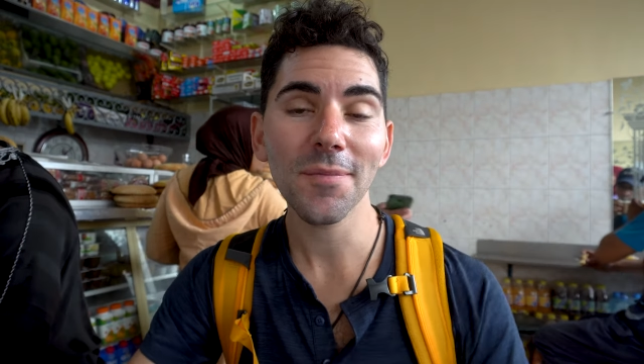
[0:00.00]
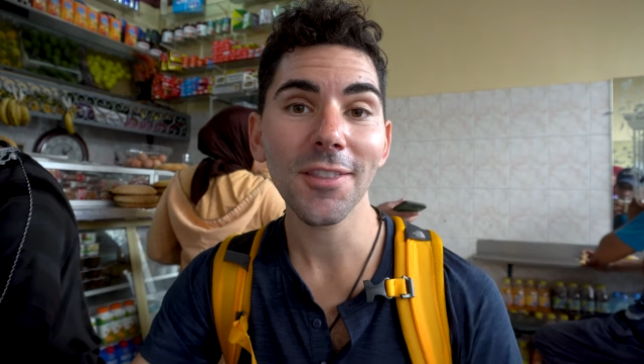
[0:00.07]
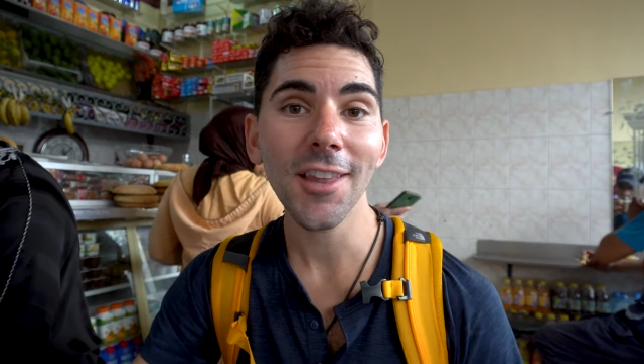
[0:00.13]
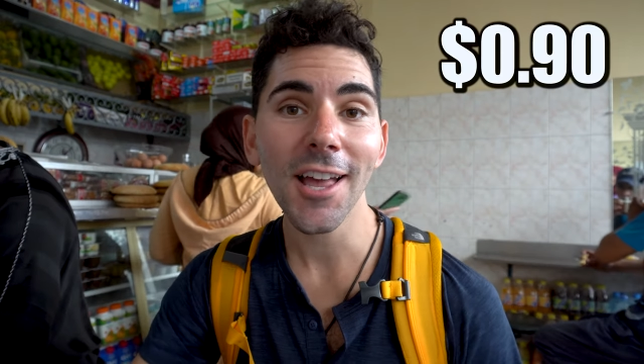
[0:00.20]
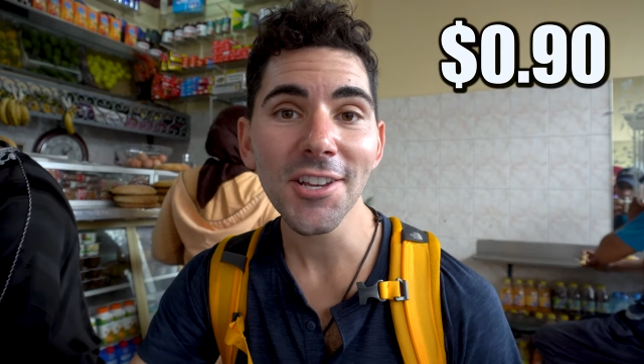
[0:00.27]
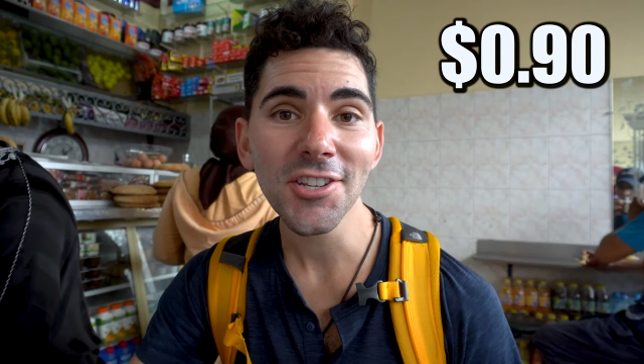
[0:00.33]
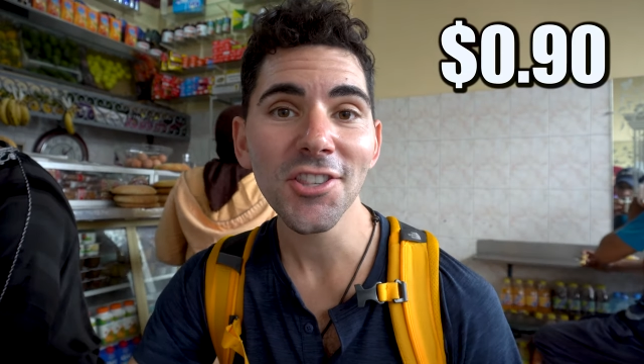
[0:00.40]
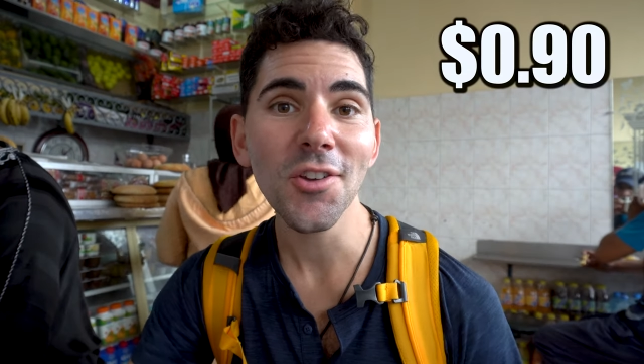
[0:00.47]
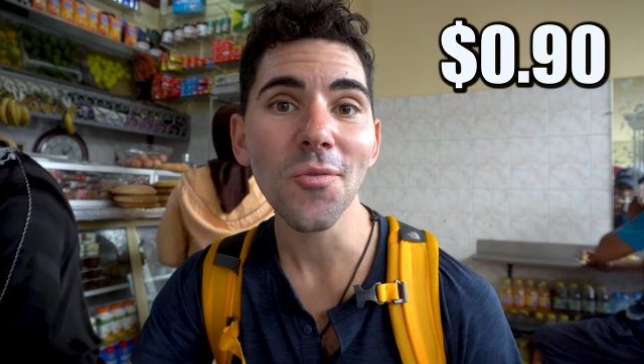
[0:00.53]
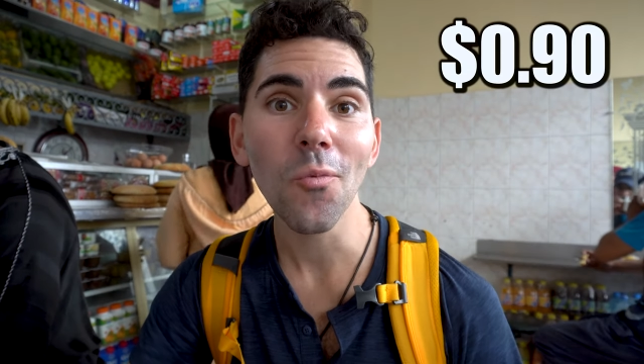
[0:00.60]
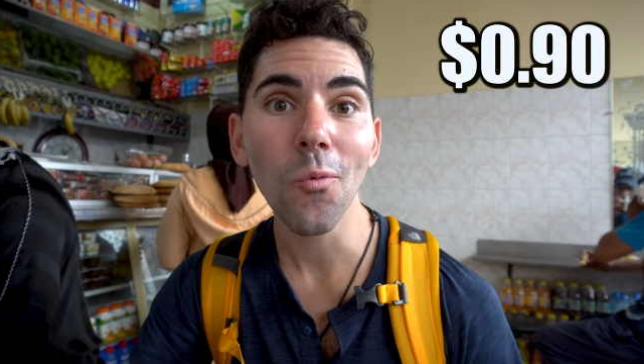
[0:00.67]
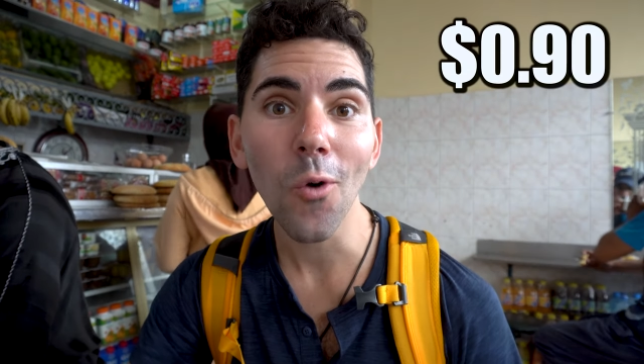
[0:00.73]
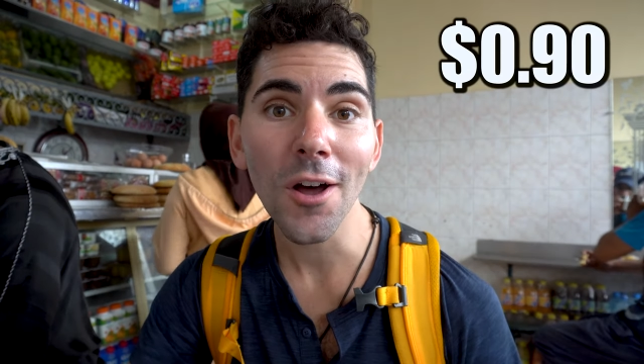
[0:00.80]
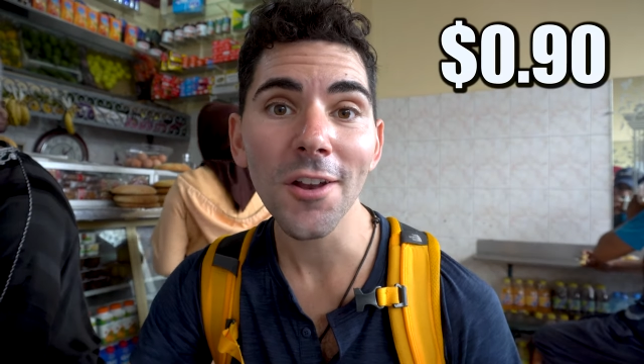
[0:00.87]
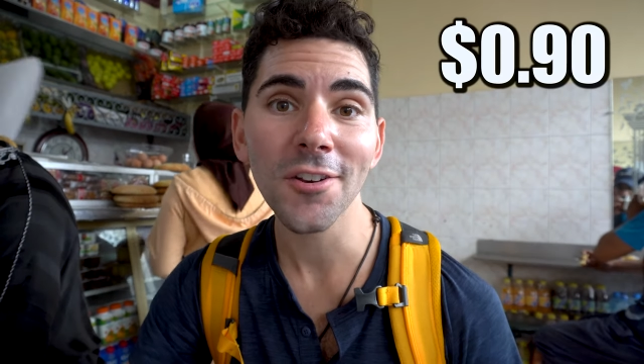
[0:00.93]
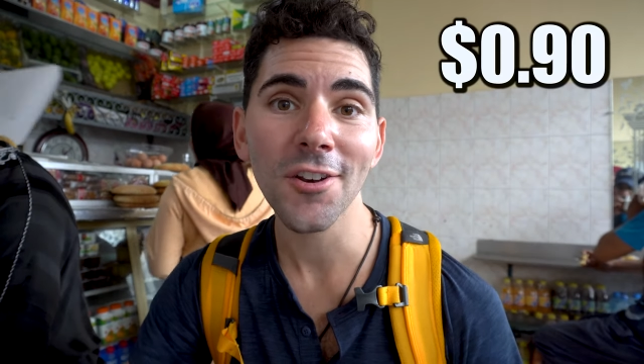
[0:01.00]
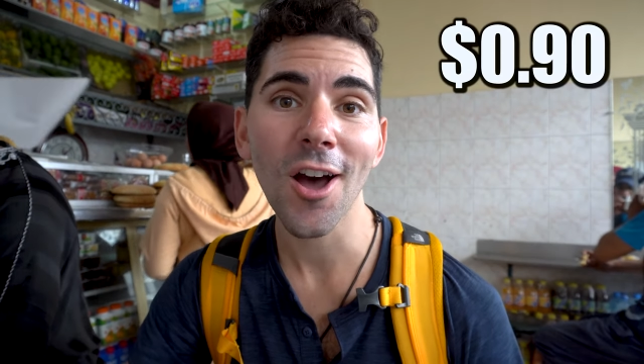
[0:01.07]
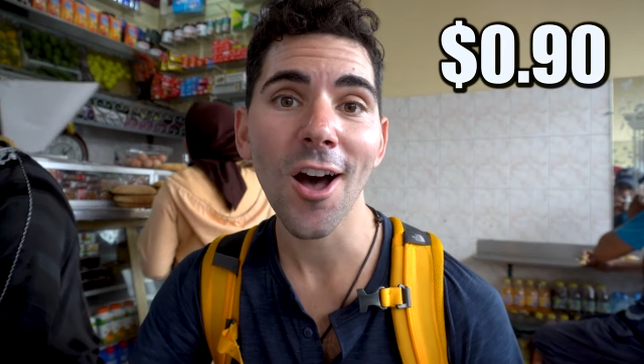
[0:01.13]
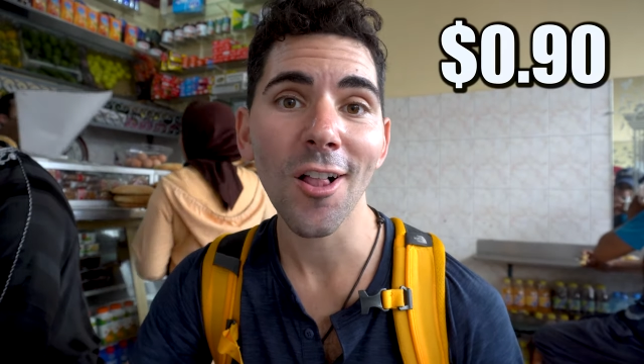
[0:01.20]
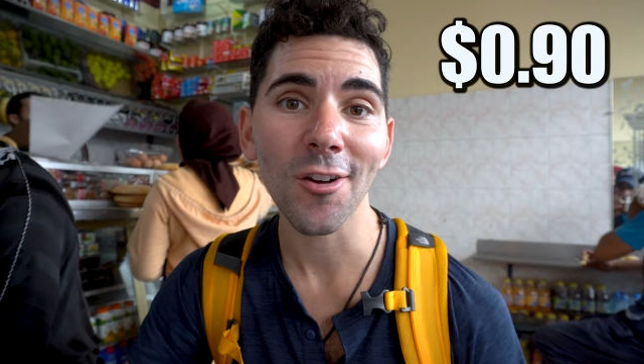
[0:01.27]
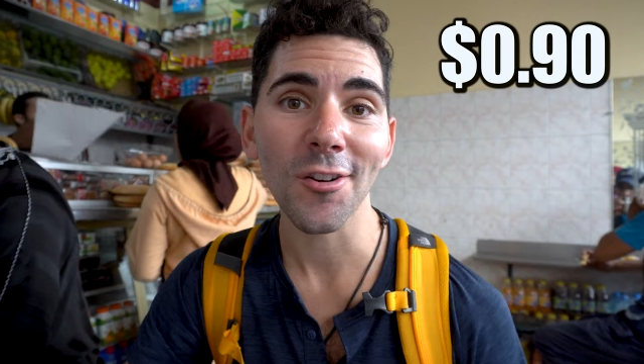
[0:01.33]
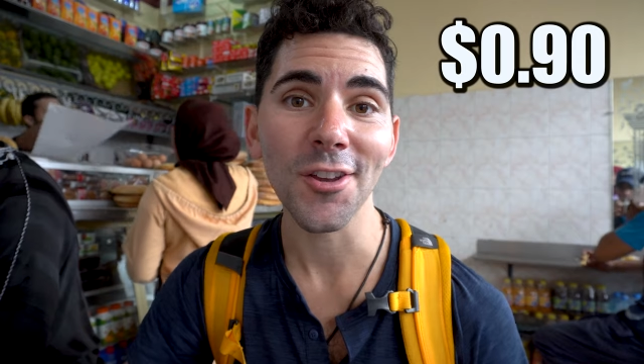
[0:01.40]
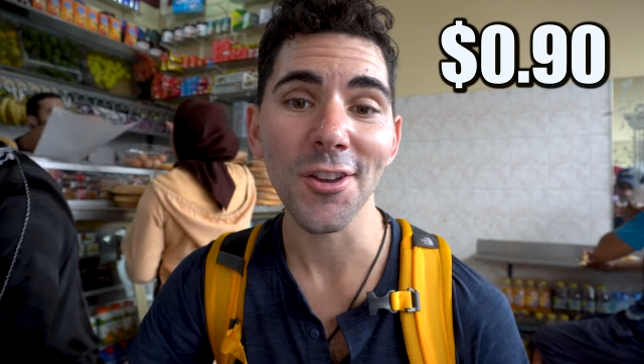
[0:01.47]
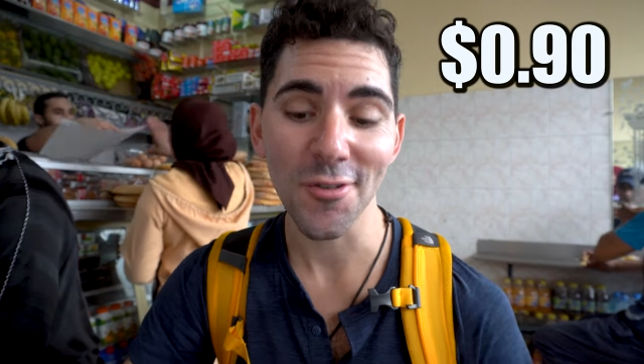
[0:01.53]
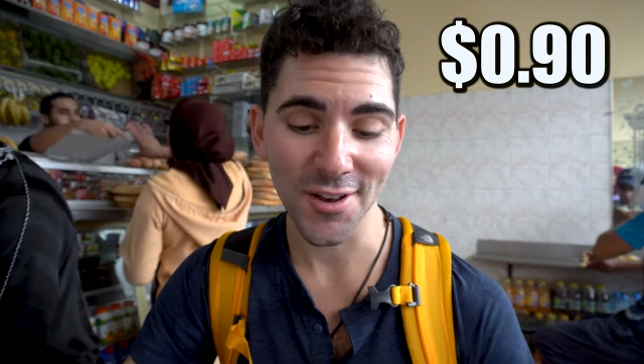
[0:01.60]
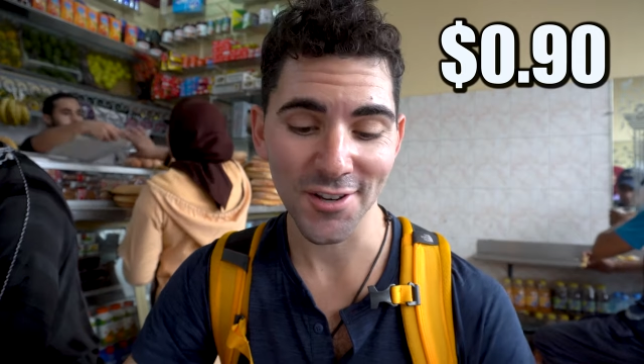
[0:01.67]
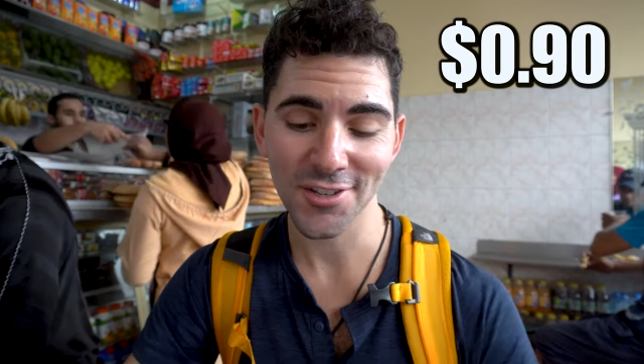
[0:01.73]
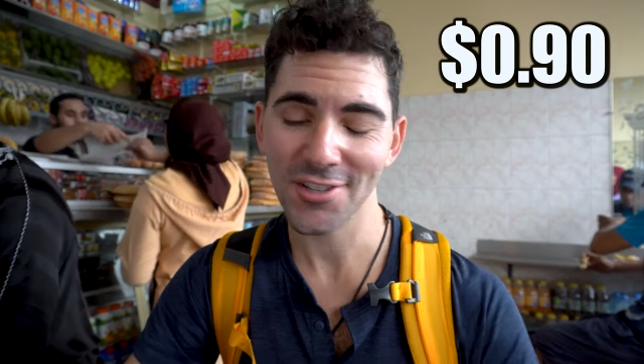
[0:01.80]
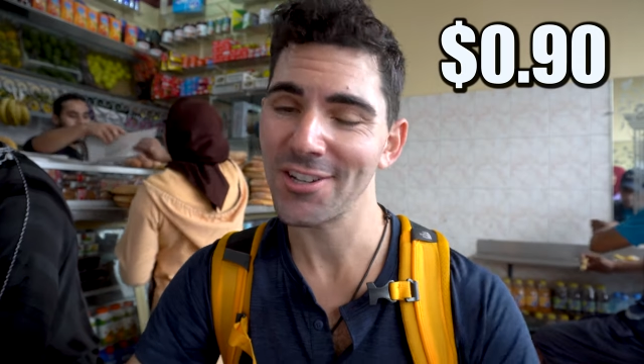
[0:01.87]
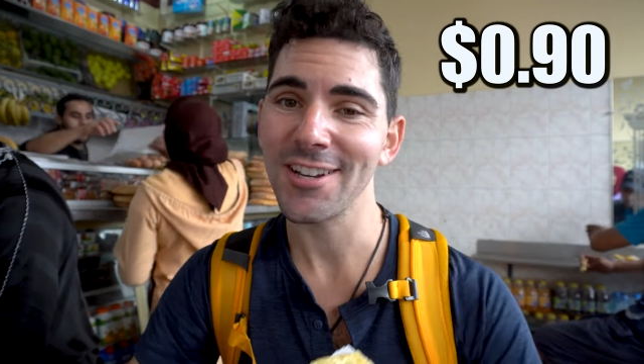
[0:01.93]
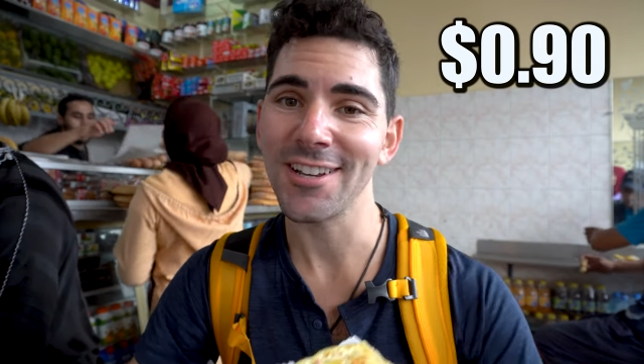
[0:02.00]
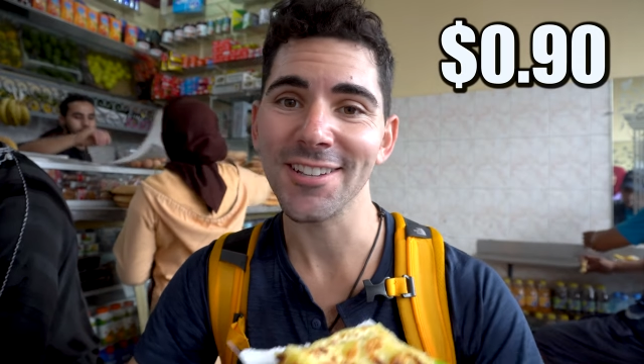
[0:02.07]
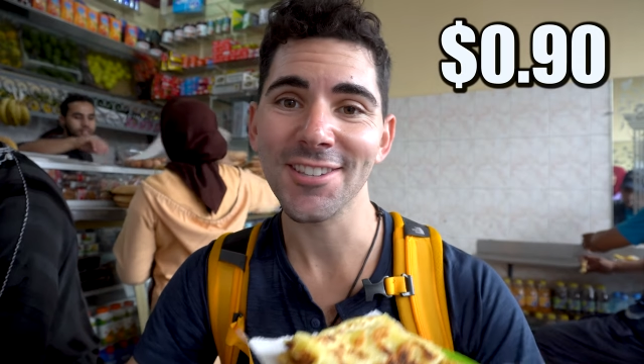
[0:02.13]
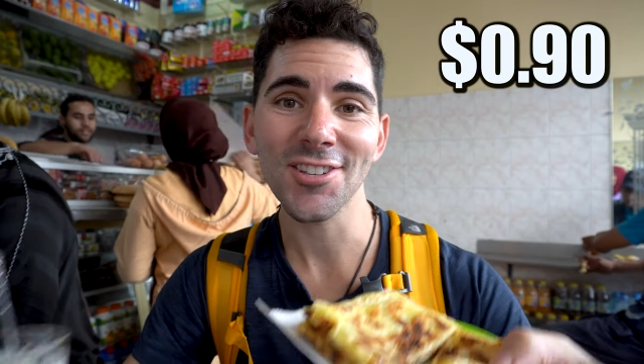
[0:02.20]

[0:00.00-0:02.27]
less than $1 USD.